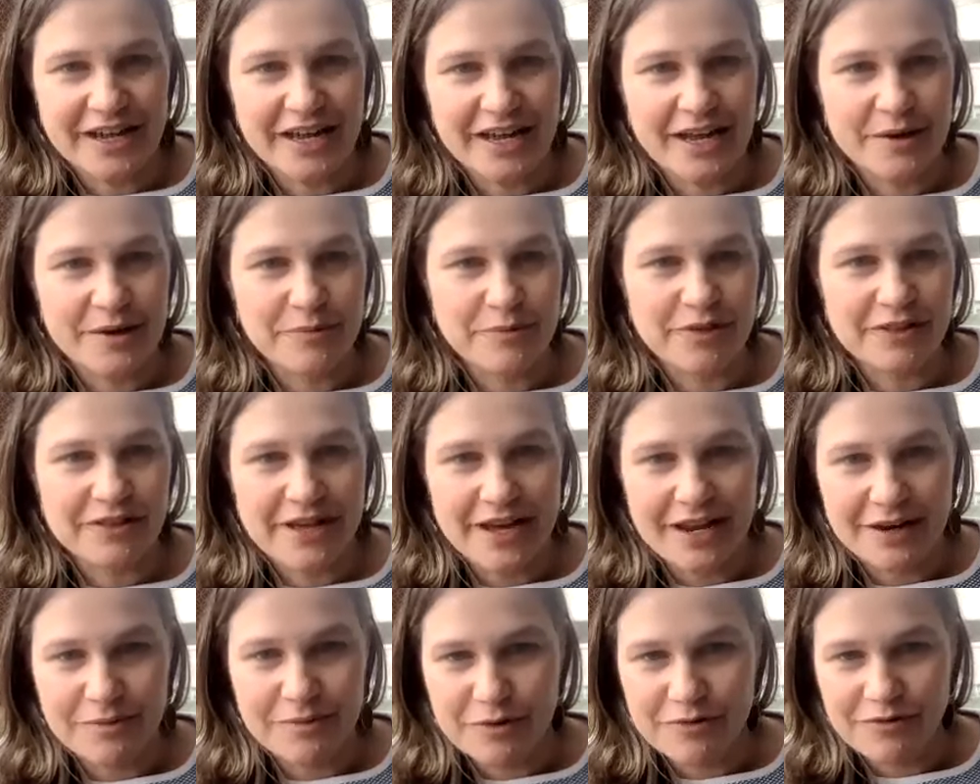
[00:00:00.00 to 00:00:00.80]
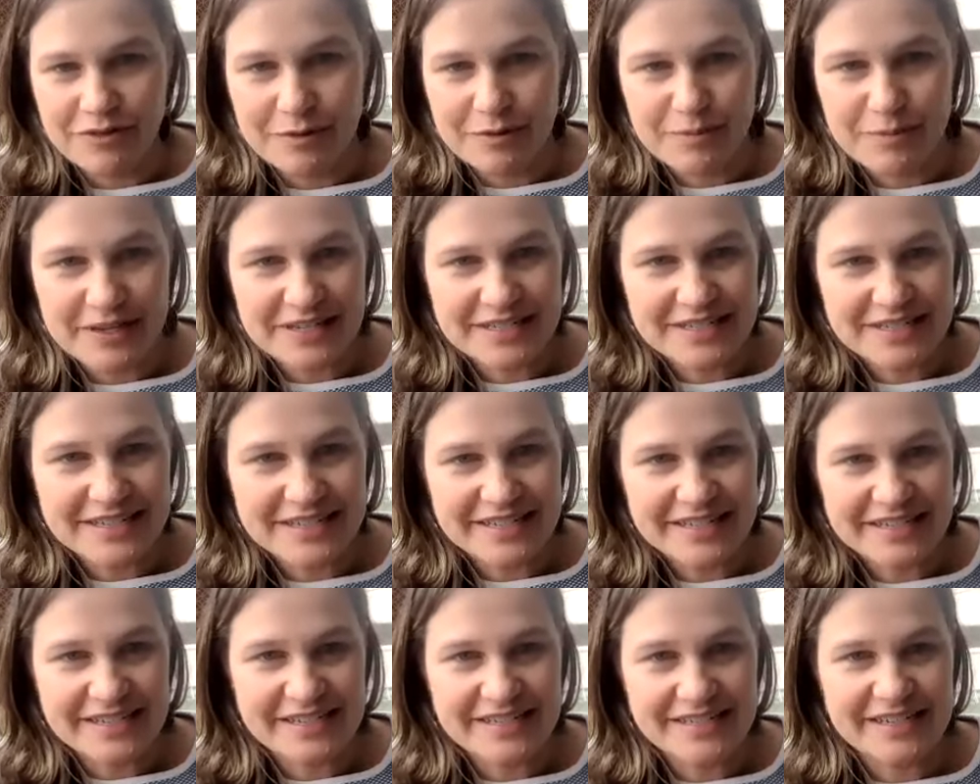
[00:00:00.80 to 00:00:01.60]
with a lot of moving
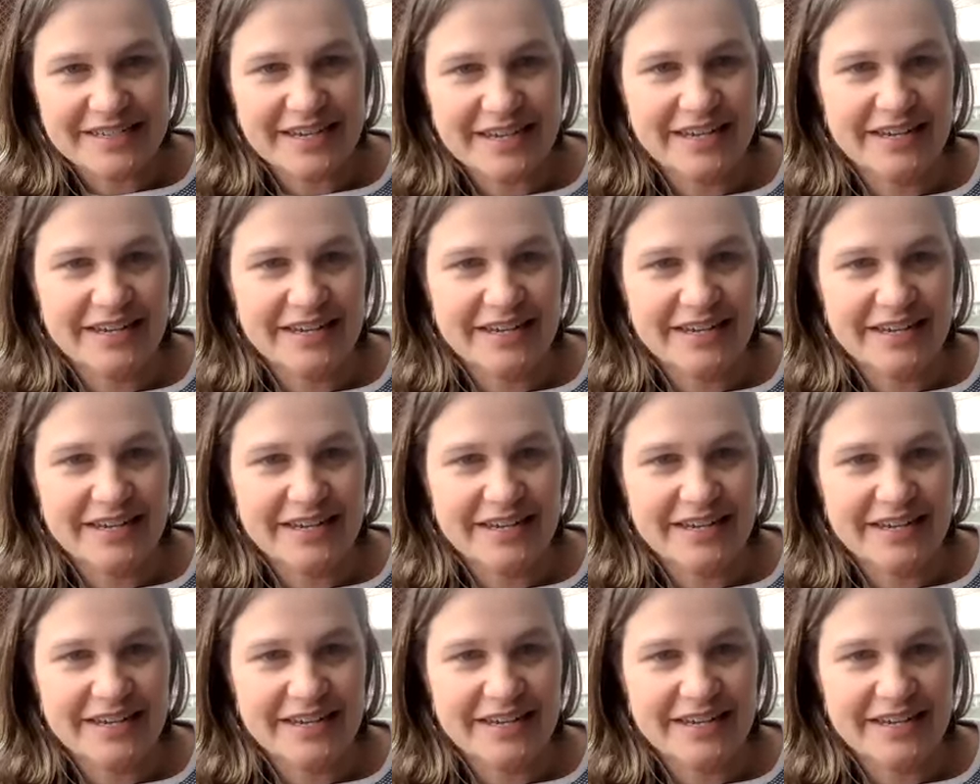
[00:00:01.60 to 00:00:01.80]
pieces,